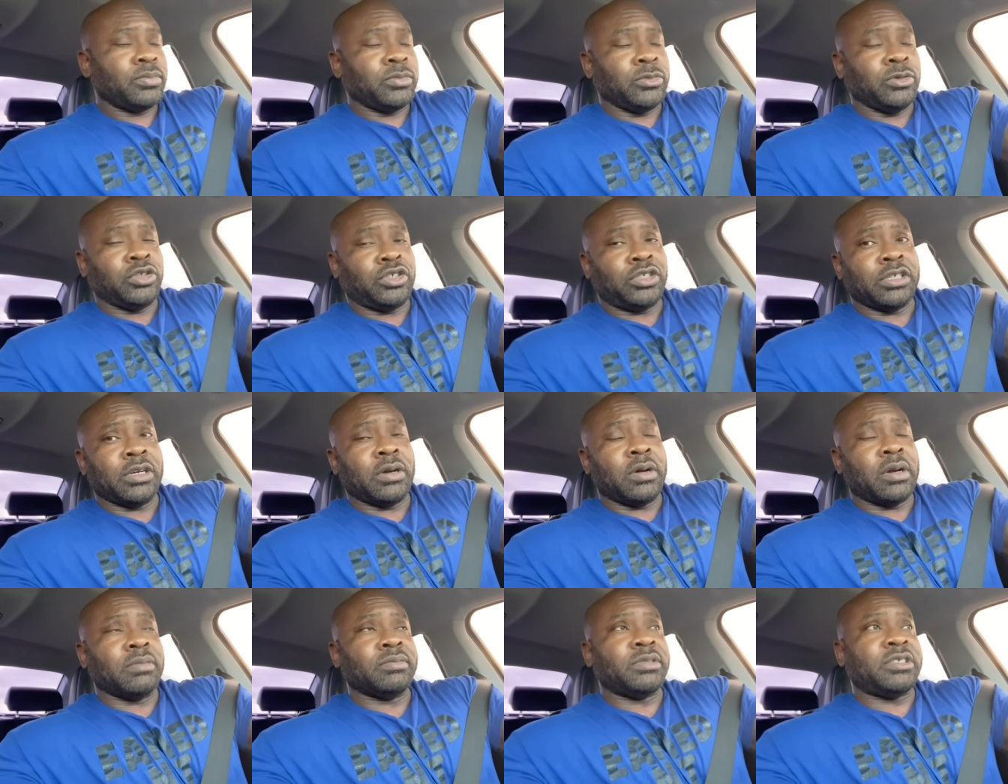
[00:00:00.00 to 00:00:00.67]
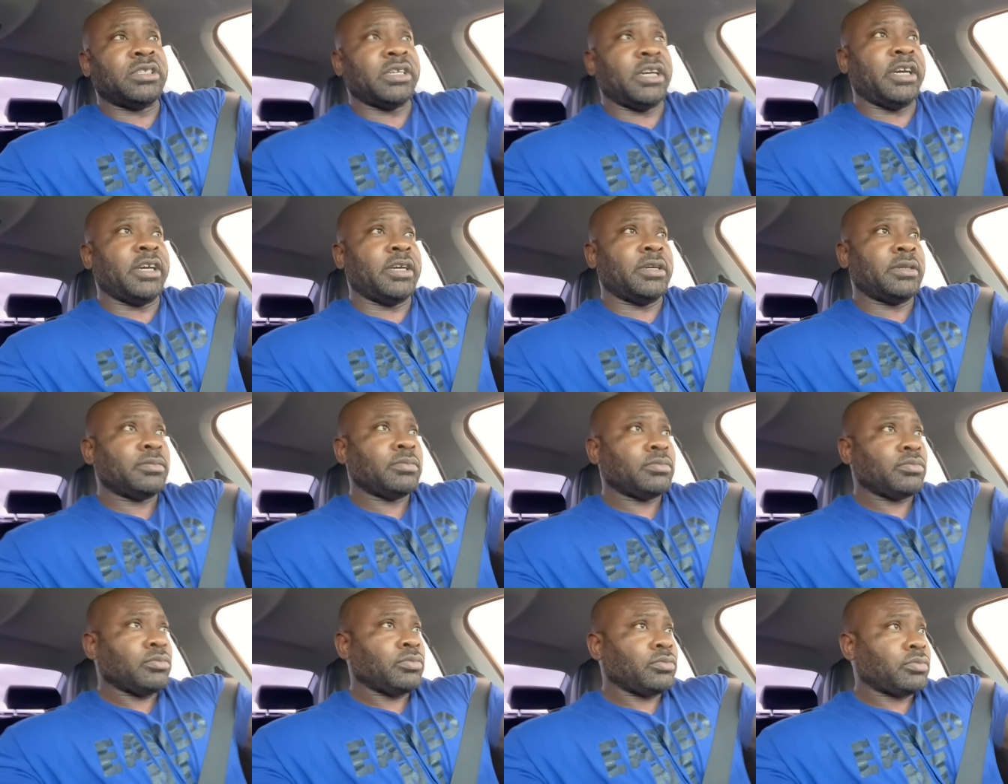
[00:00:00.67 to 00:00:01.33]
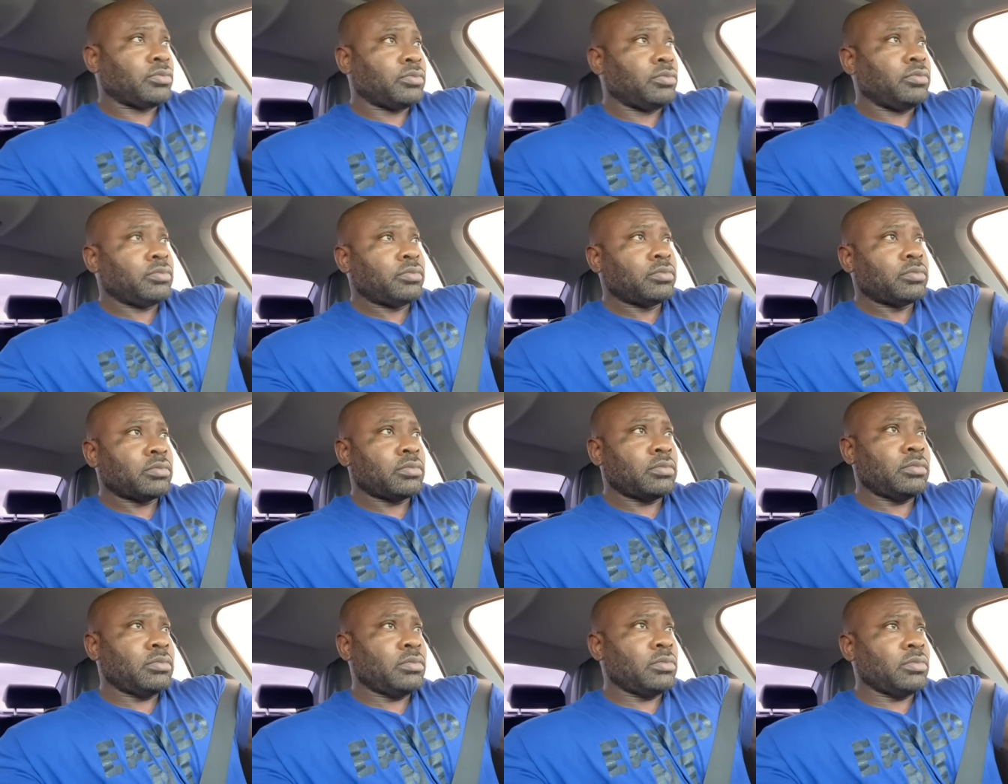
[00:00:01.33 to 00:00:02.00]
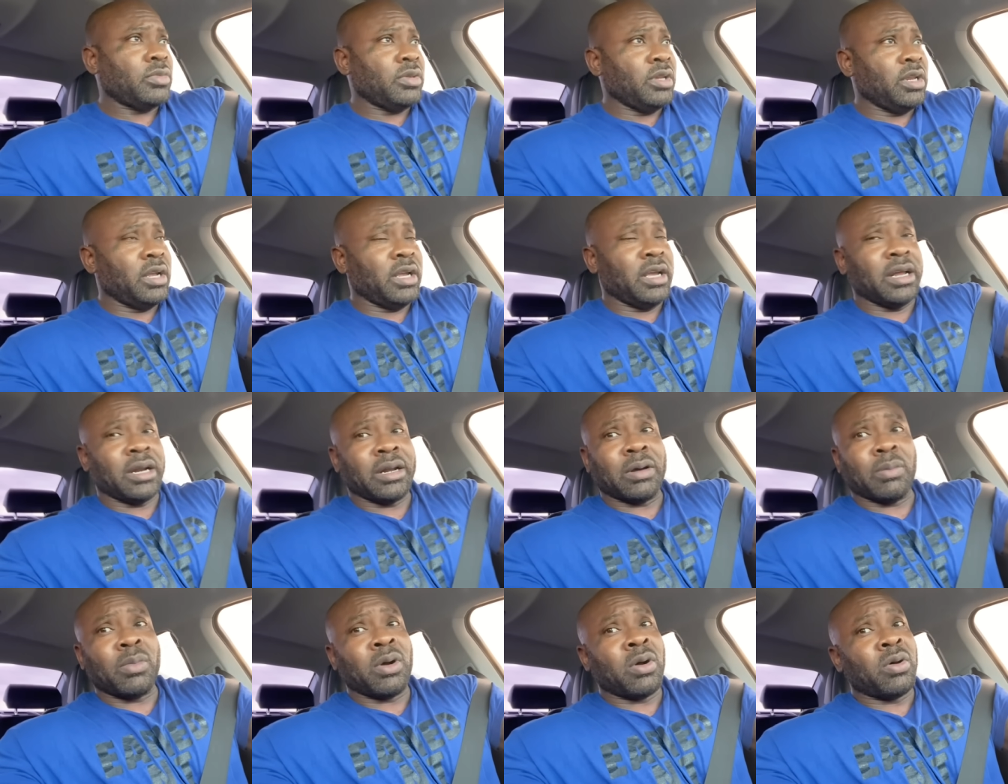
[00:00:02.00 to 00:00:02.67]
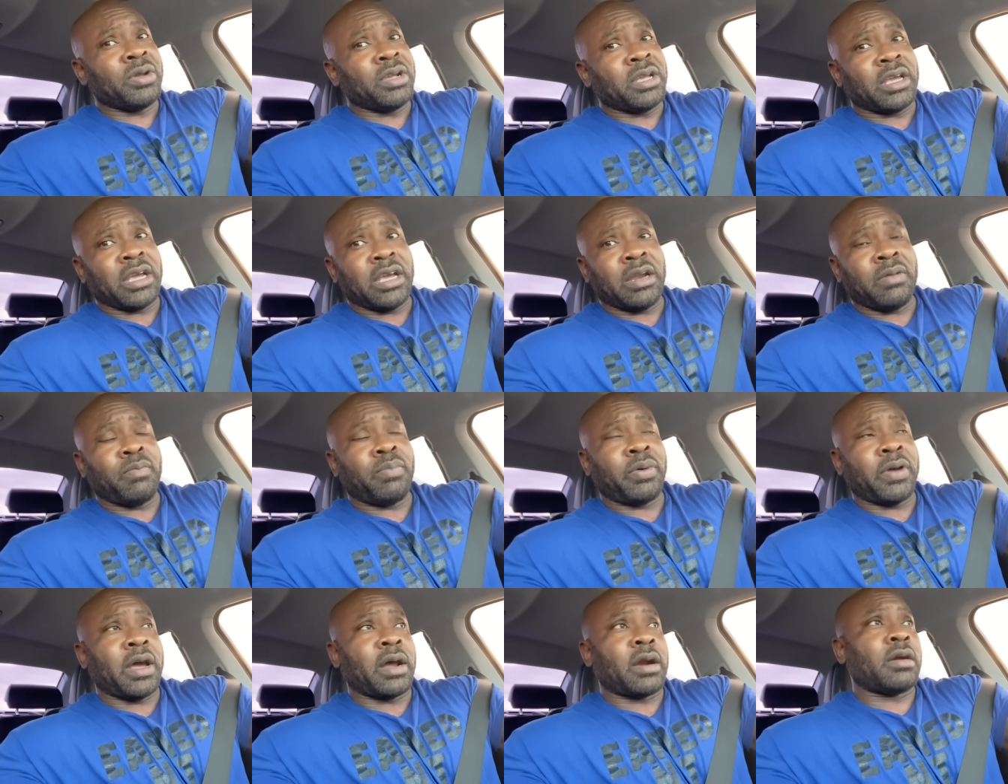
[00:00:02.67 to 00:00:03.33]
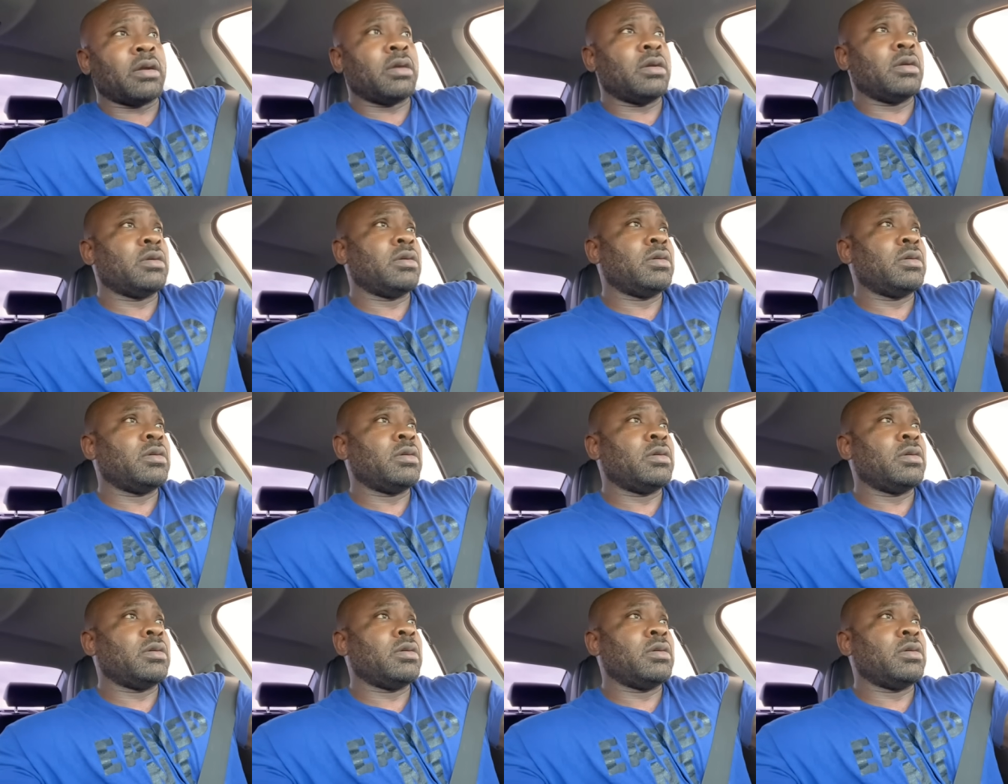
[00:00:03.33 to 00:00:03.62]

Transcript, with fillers: See what I'm saying? And I'm only getting better.